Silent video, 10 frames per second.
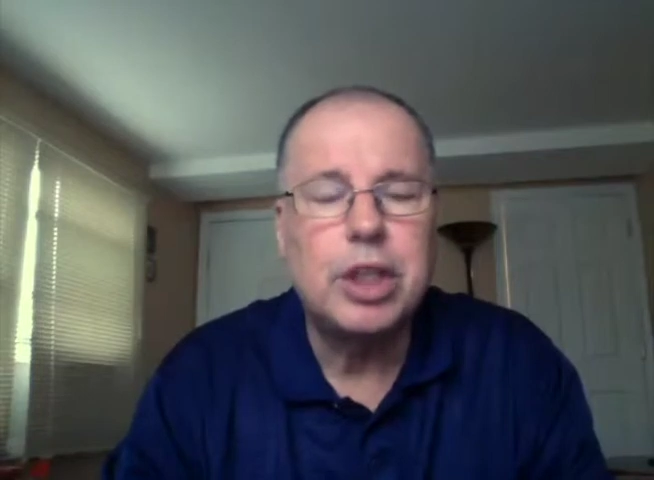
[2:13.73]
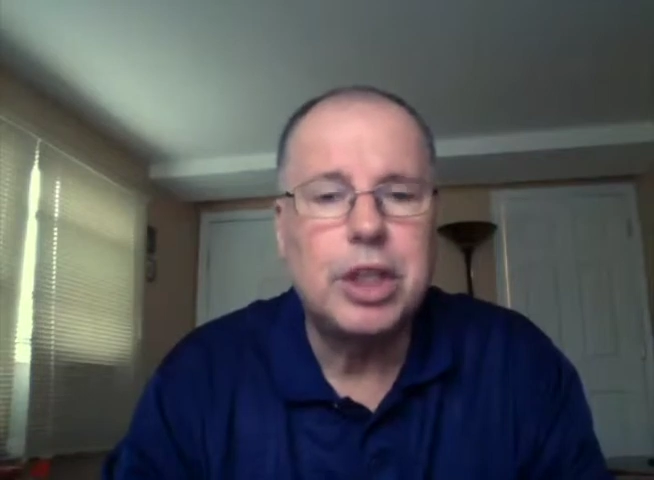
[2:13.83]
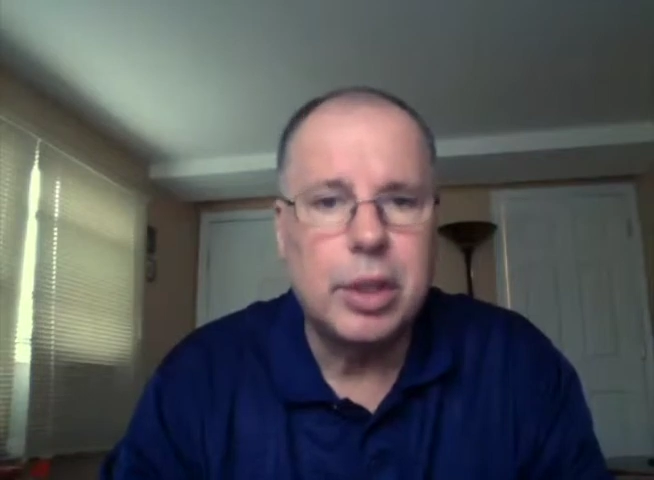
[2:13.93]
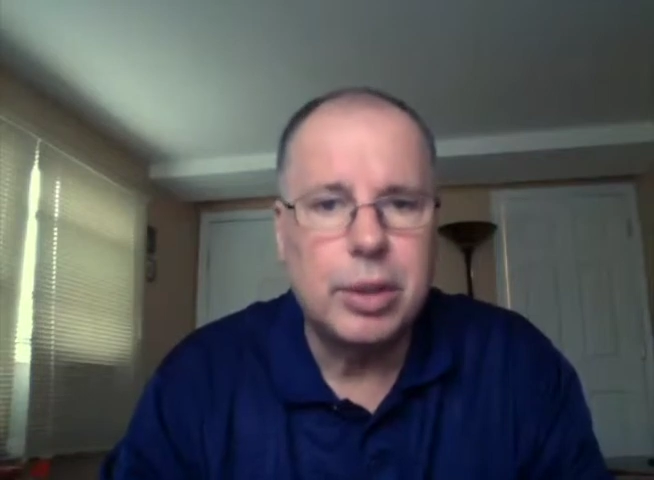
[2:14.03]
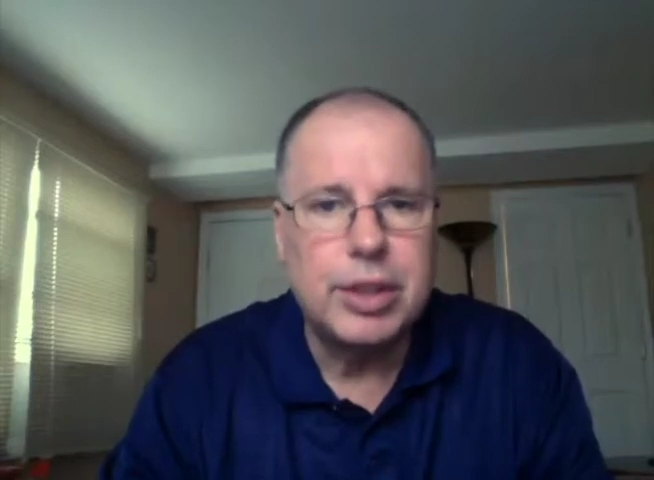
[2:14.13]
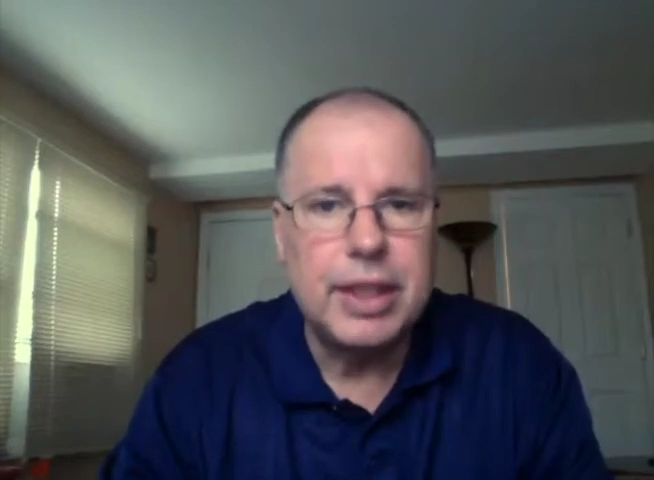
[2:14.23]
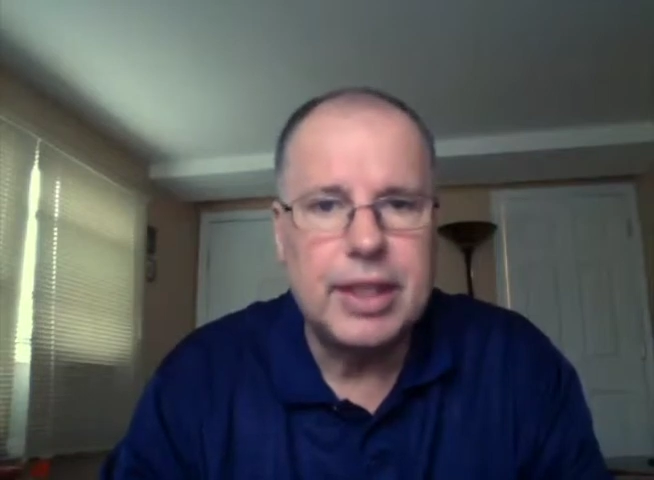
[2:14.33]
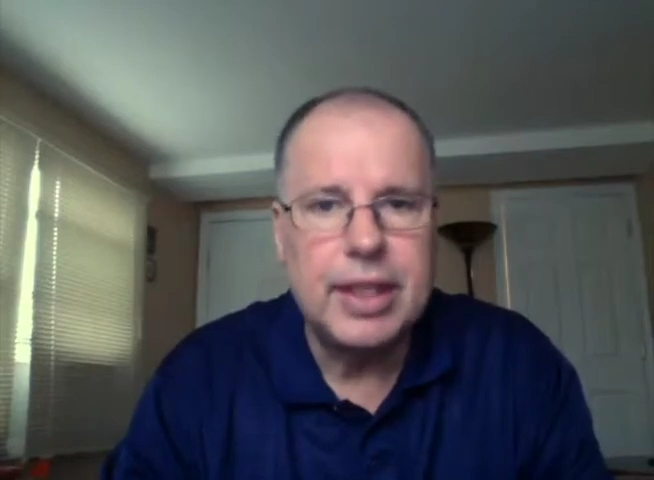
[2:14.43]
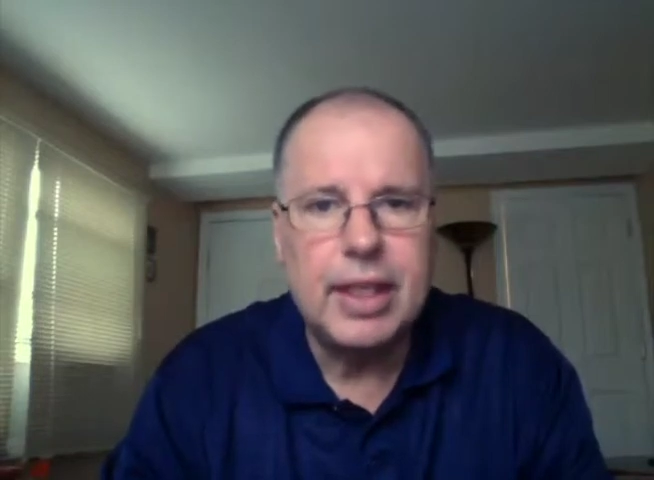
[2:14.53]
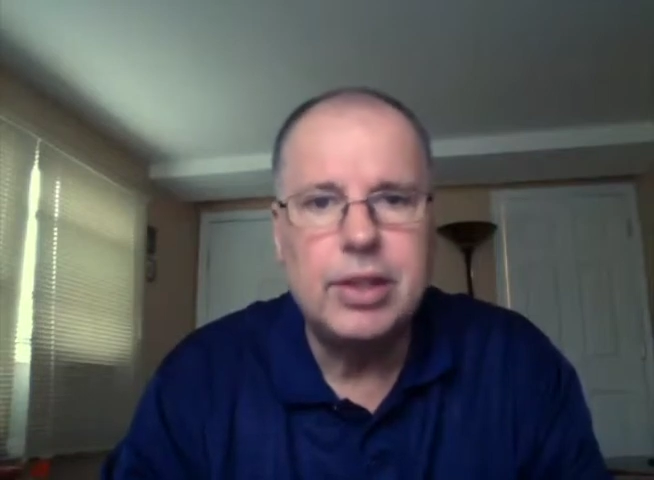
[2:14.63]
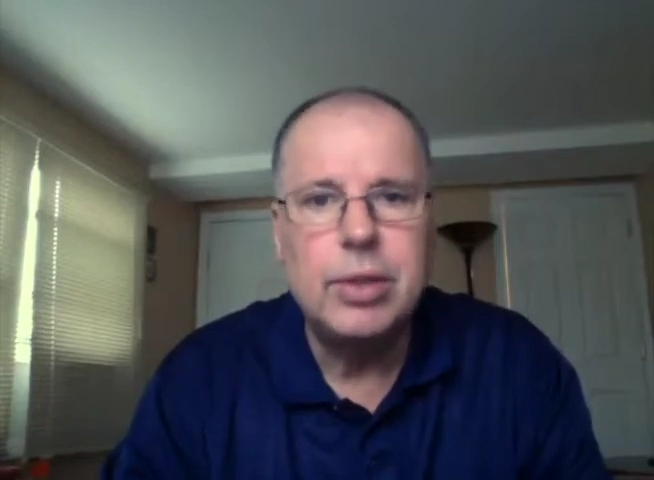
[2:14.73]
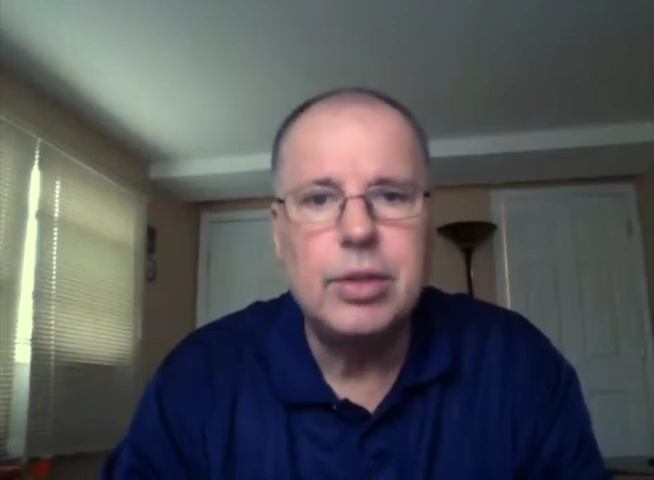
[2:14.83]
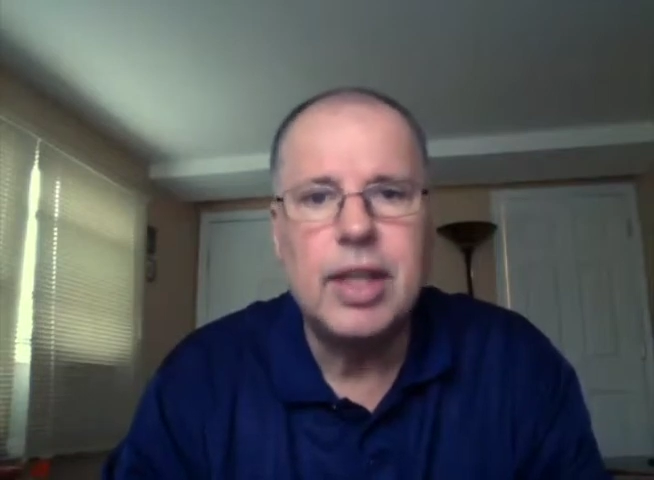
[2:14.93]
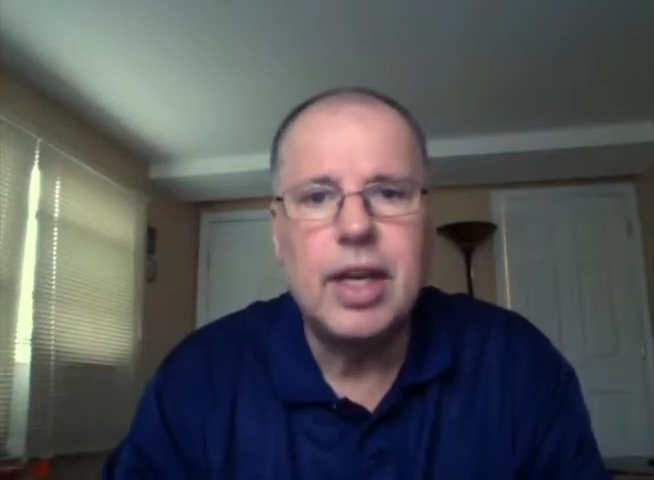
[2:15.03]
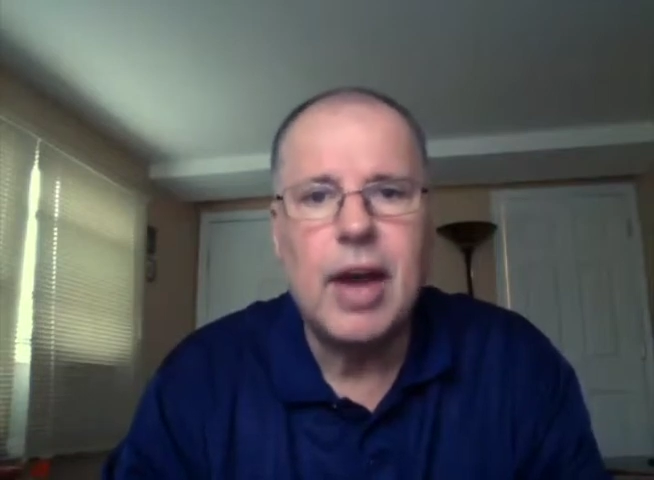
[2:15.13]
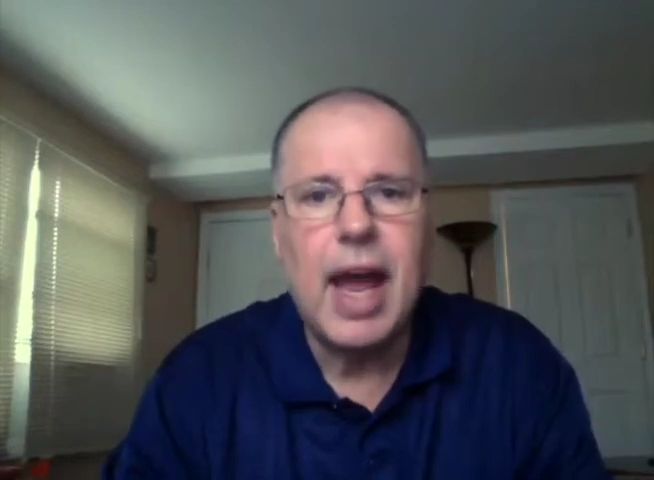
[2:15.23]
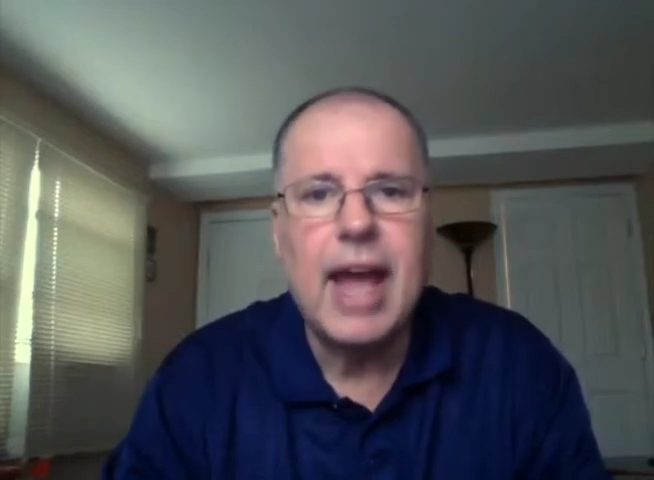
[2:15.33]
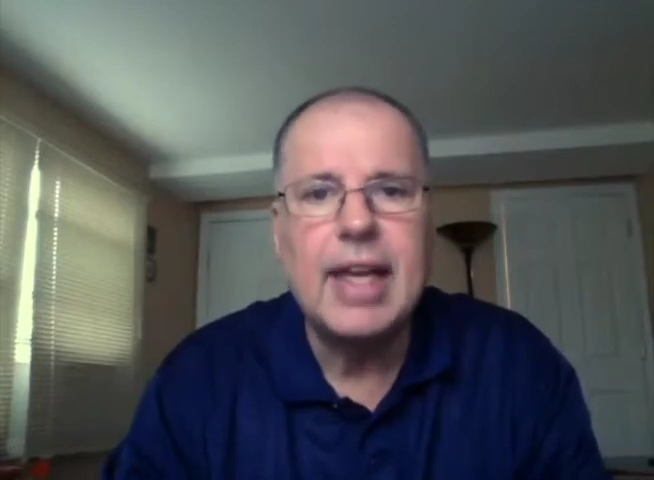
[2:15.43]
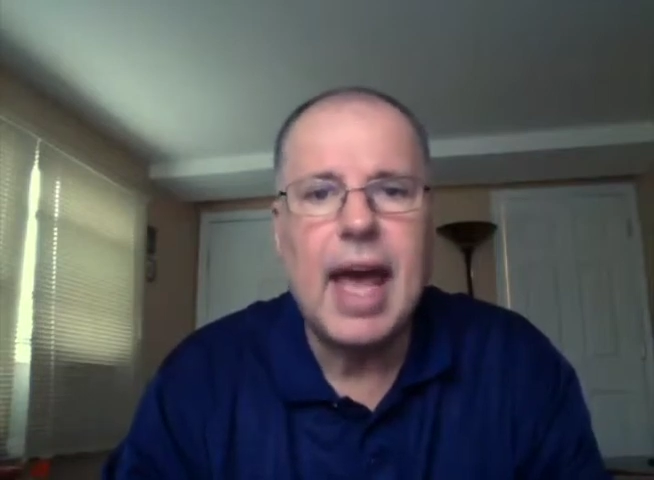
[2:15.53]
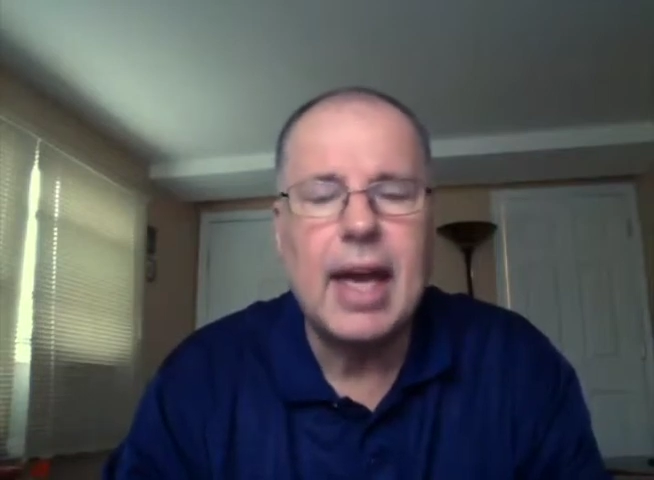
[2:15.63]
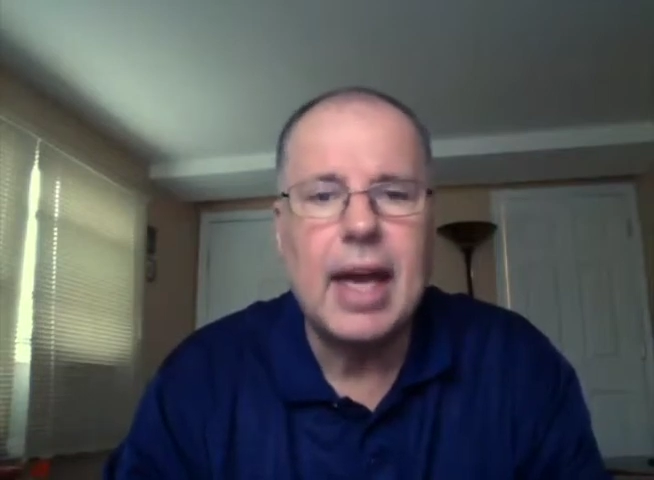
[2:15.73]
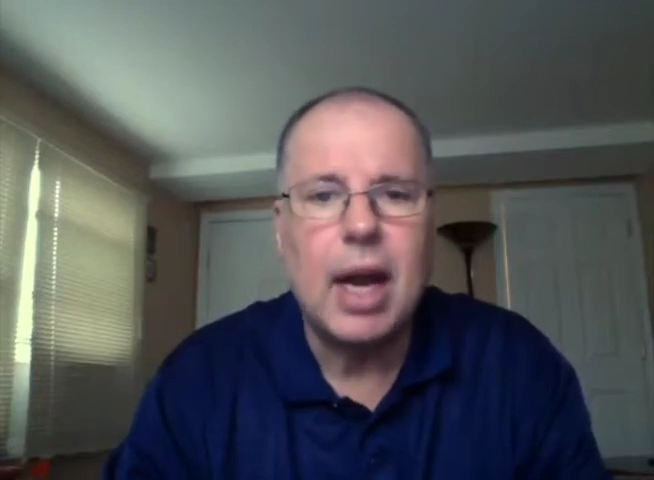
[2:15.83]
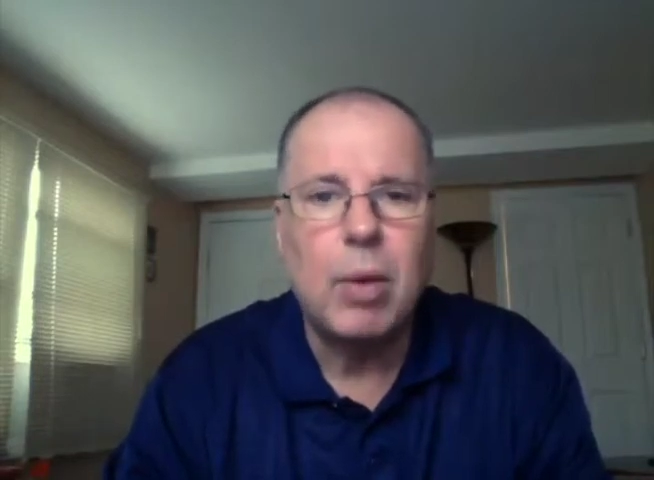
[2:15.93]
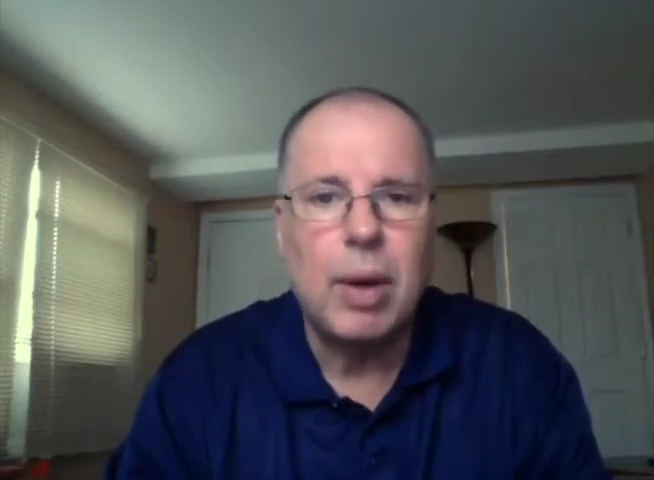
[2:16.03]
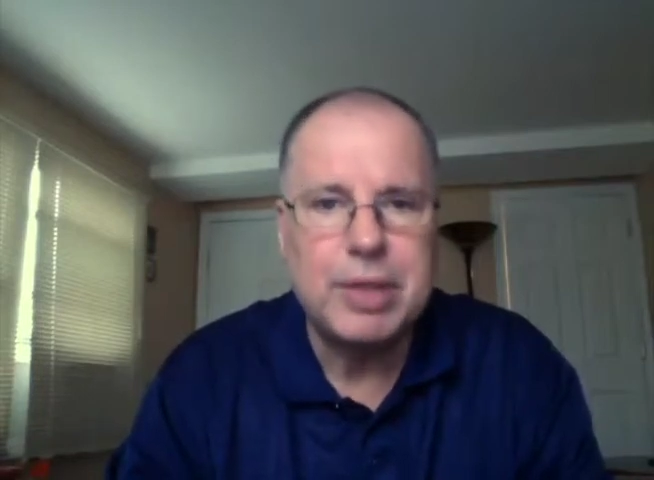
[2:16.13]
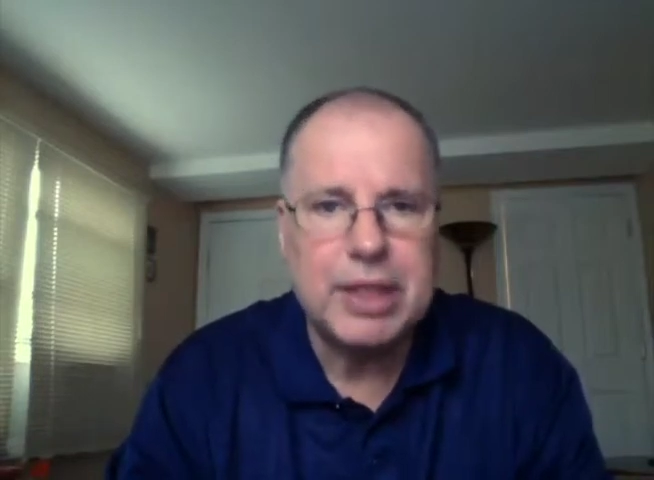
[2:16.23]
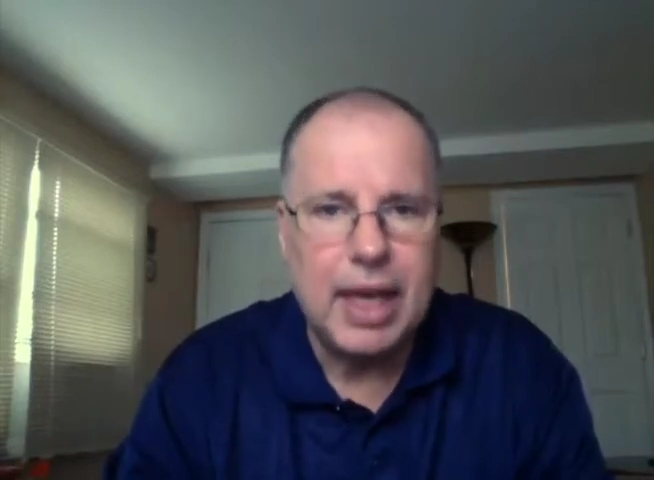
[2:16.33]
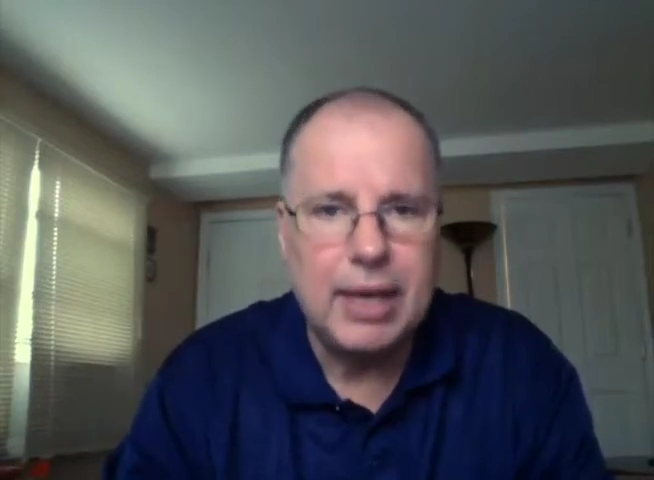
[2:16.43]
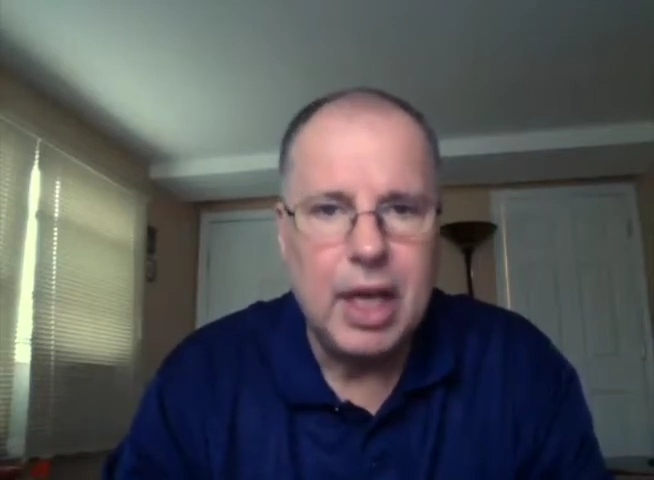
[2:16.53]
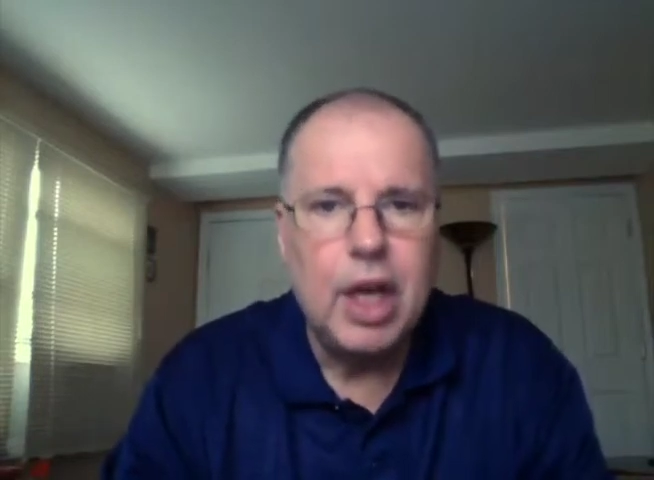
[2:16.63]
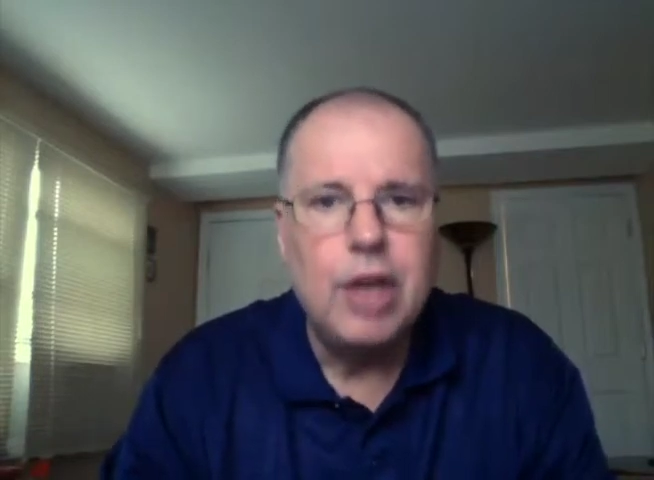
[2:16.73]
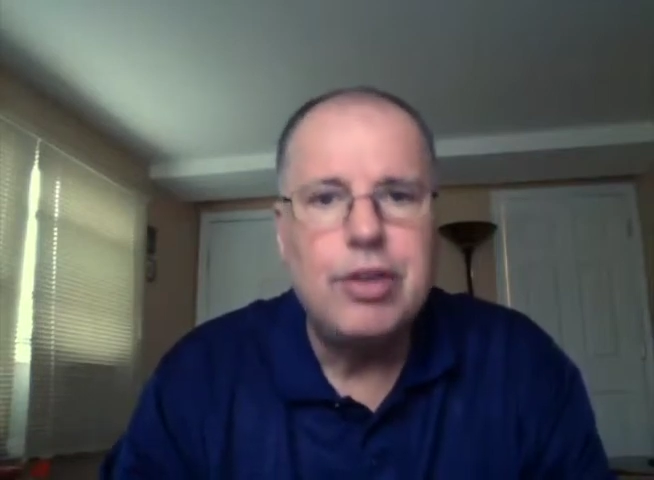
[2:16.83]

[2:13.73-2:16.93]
shows in today's newsletter and at our website.